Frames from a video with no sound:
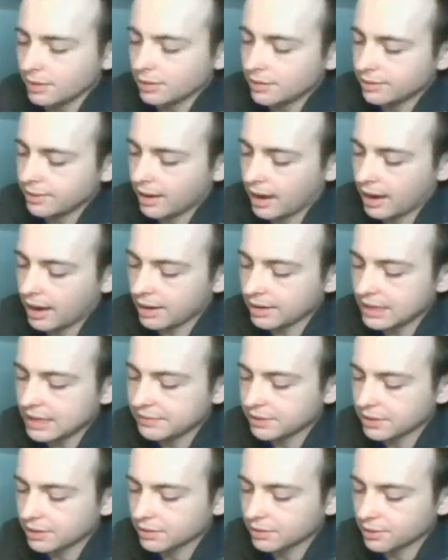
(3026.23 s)
Not
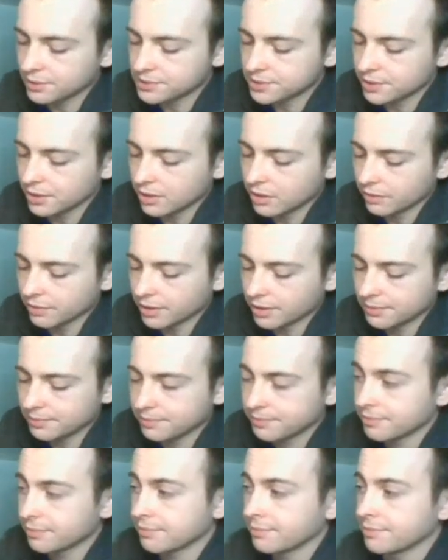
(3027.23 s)
even close to over.
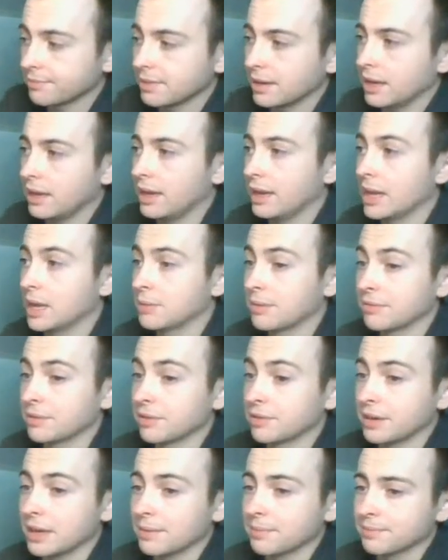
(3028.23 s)
And we have
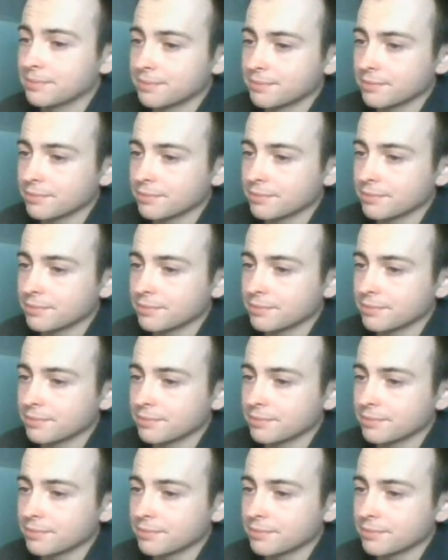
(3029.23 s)
another game.